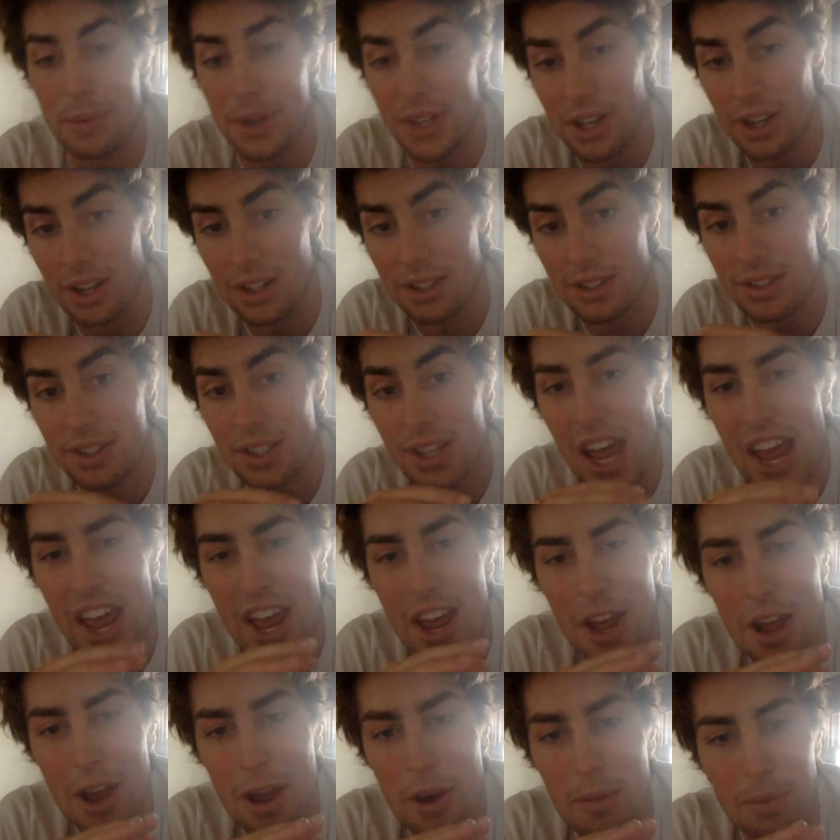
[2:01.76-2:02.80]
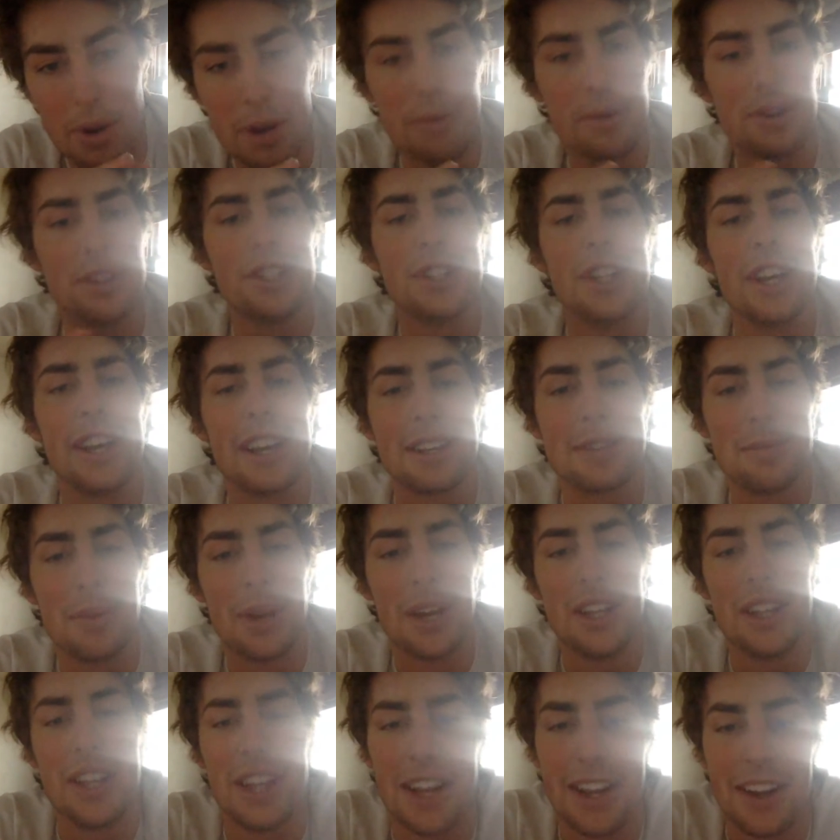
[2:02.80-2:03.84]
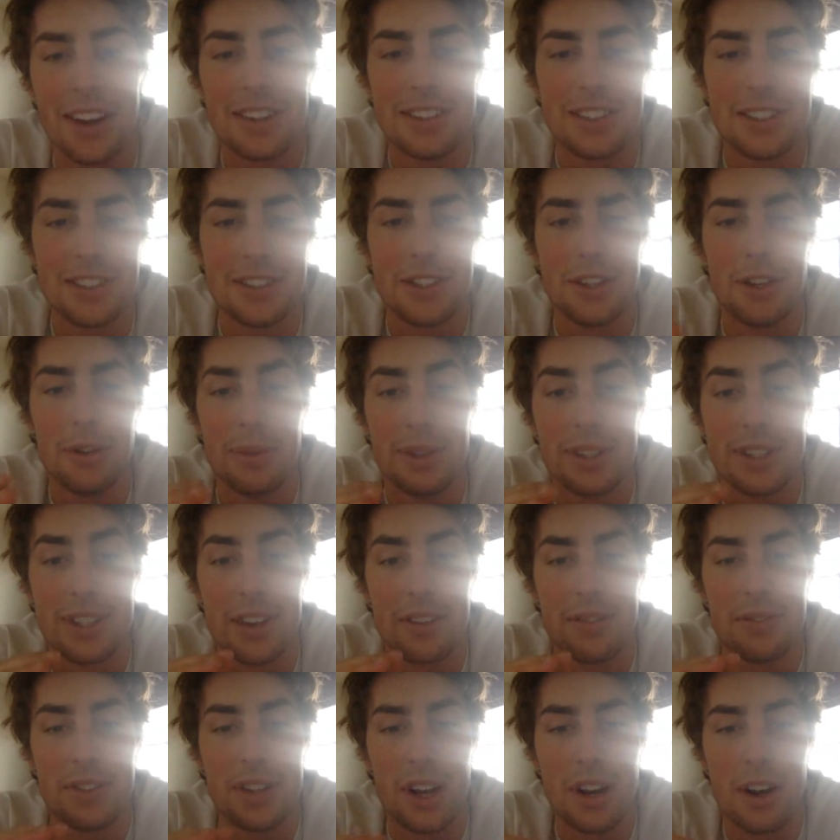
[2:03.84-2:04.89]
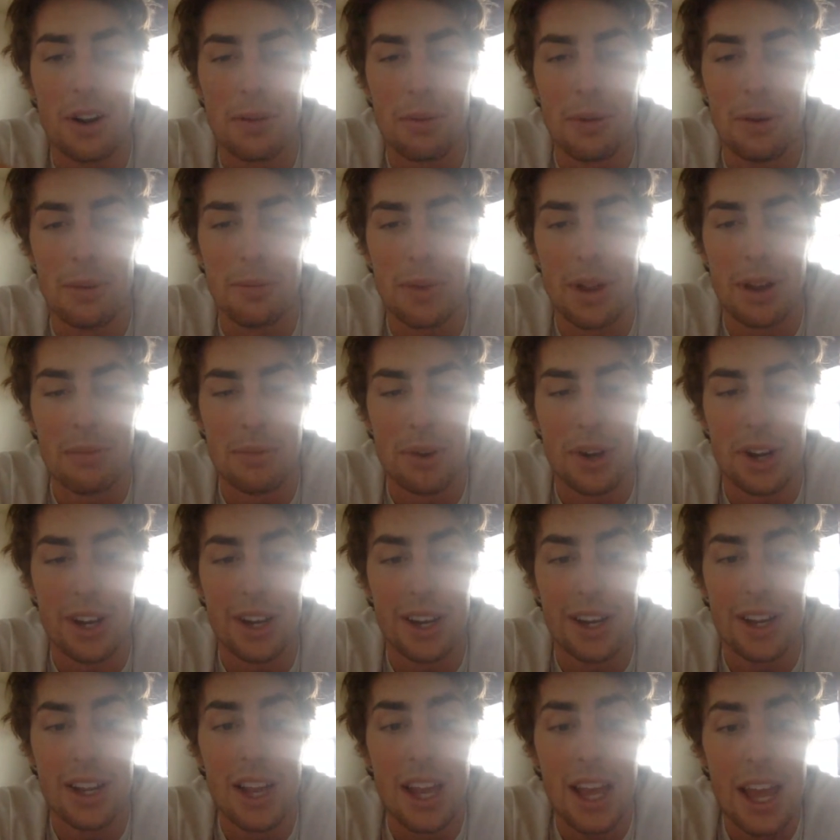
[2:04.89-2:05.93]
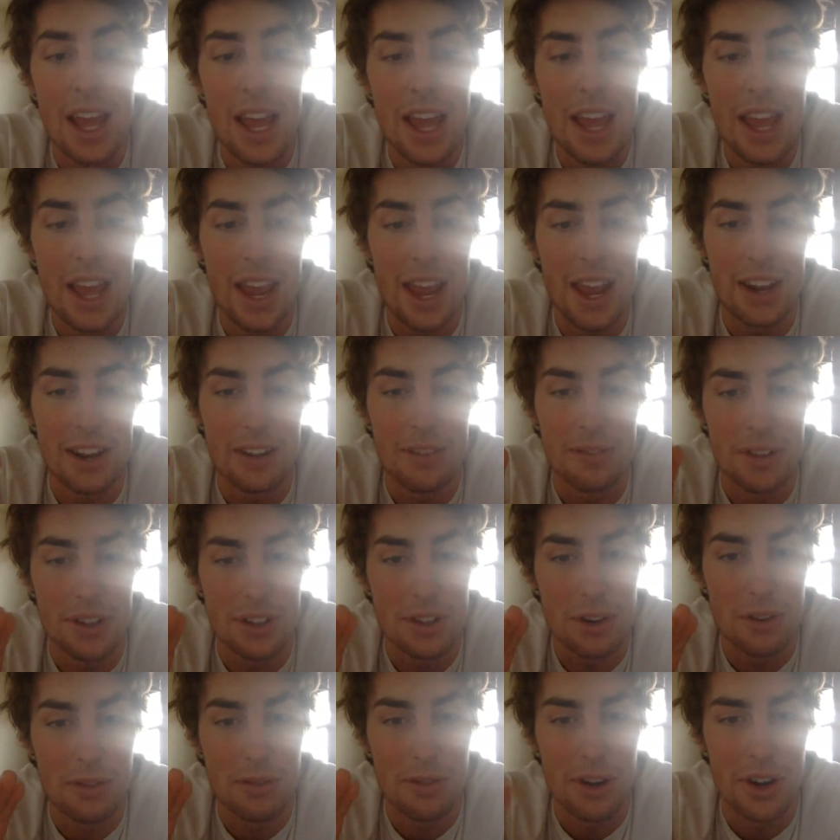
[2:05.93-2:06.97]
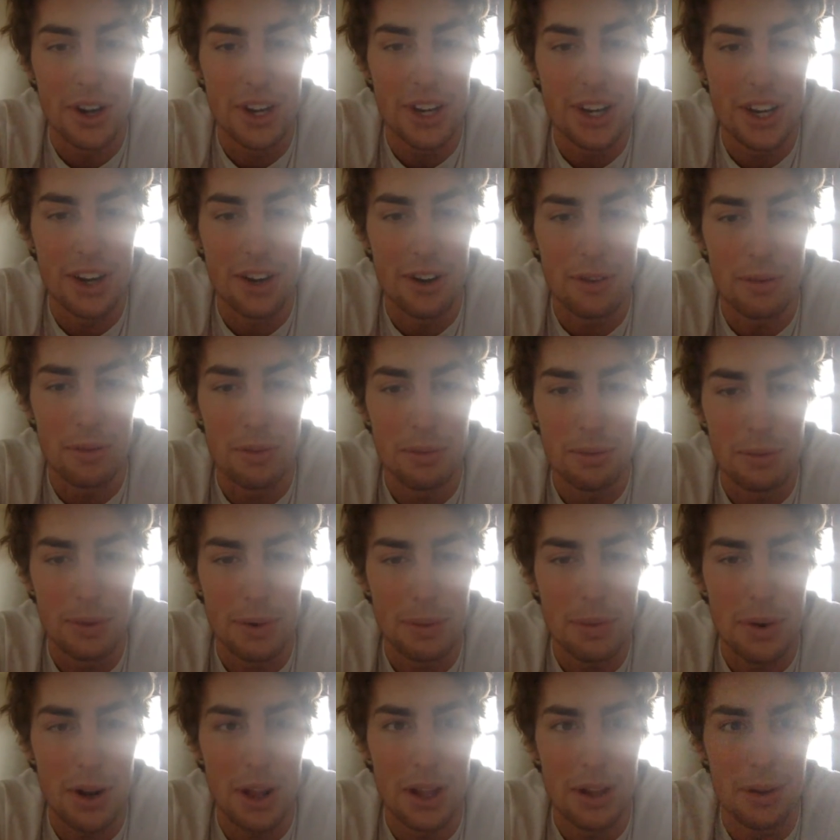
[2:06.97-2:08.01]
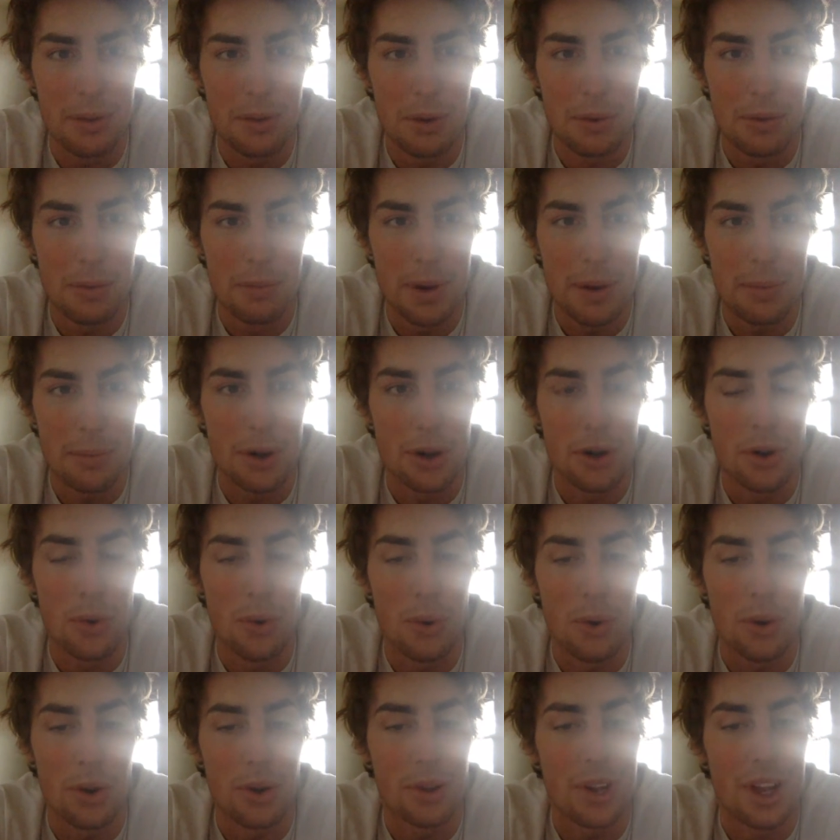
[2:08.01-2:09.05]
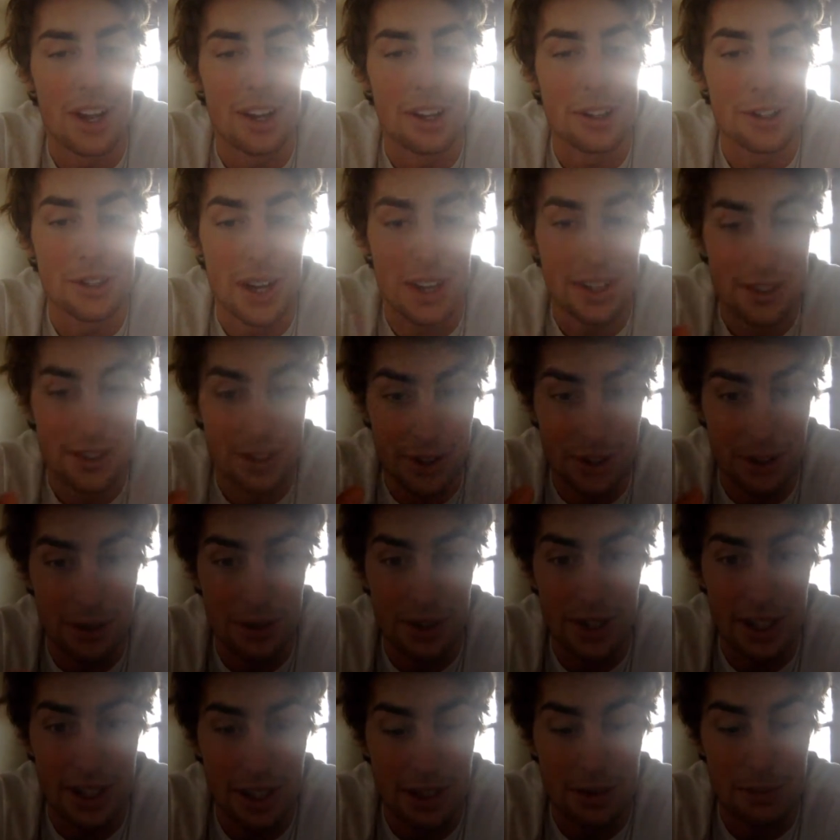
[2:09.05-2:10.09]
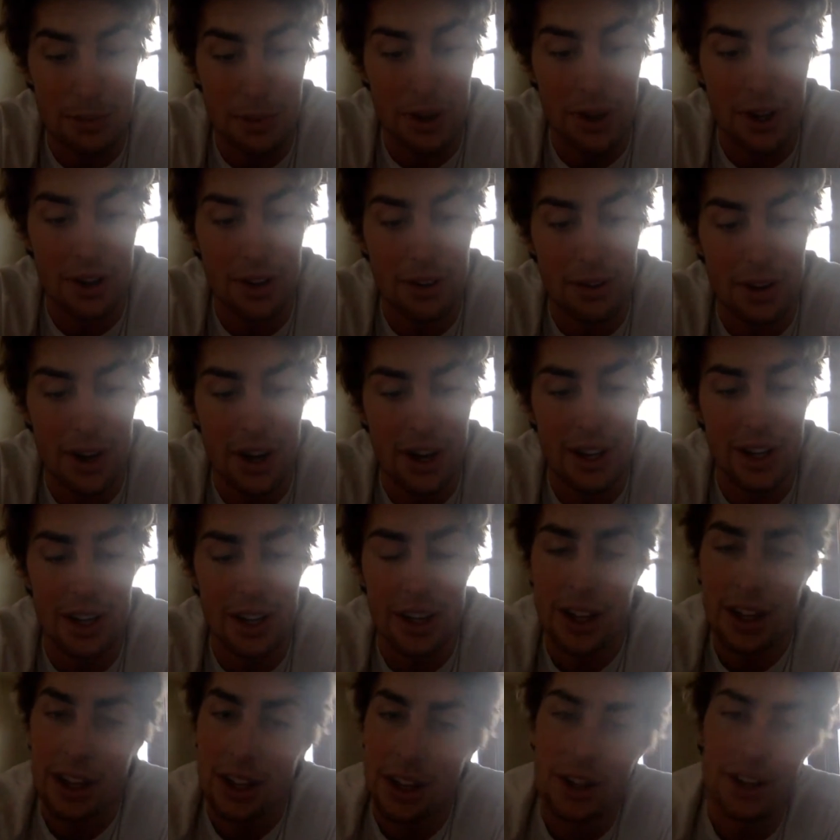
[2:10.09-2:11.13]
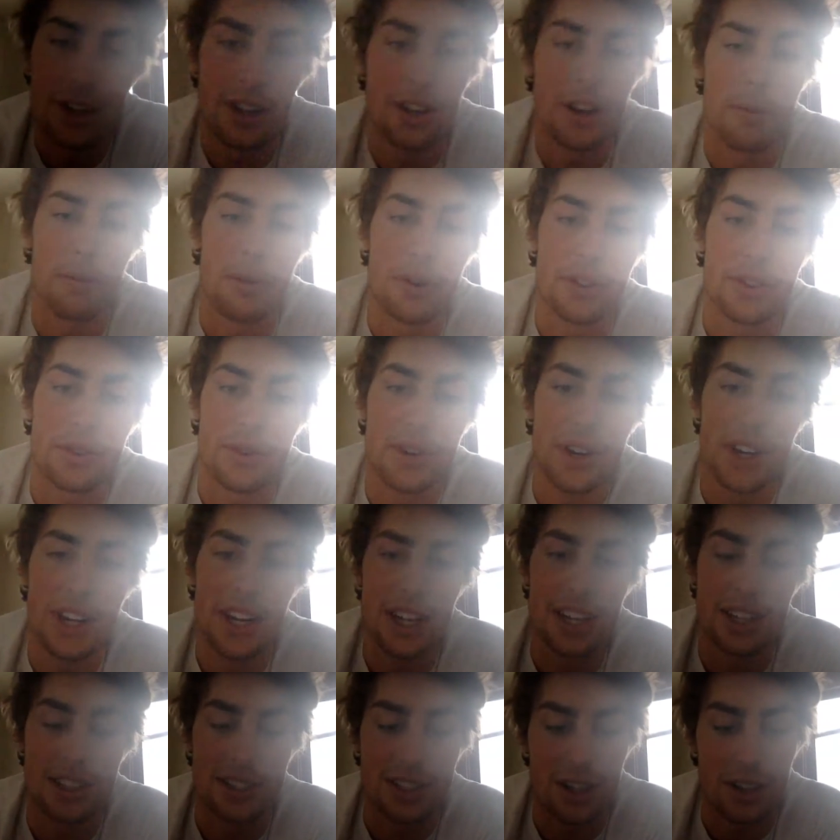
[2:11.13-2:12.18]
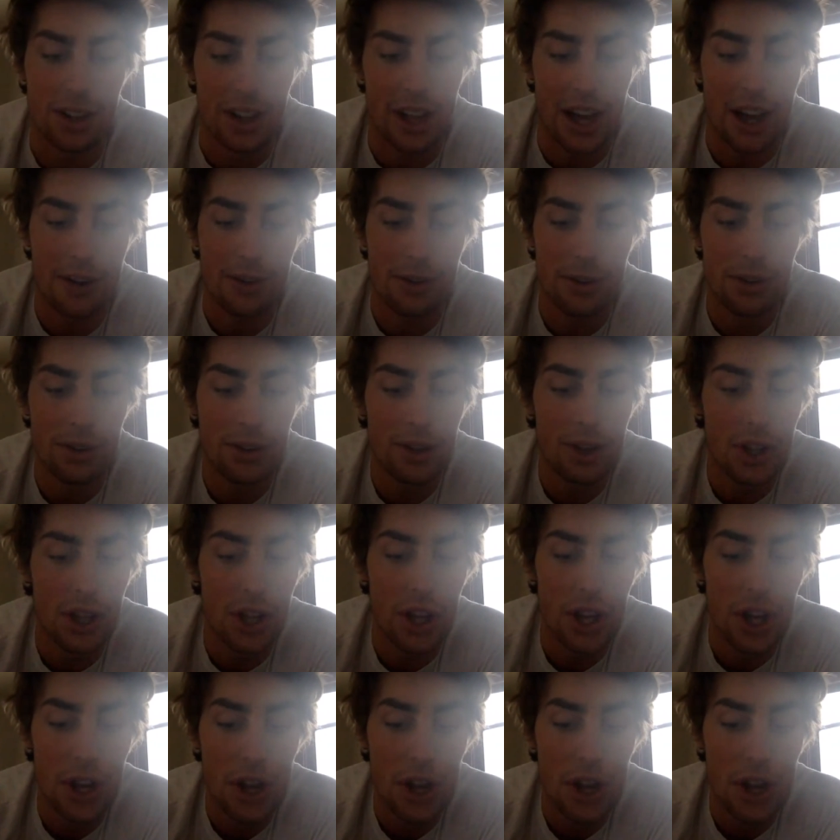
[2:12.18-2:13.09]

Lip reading: because pretty much they explain that us as humans have terrible memory, and if it's over a year, we probably won't remember an oral contract, so you need to put it in writing. Number three is collateral,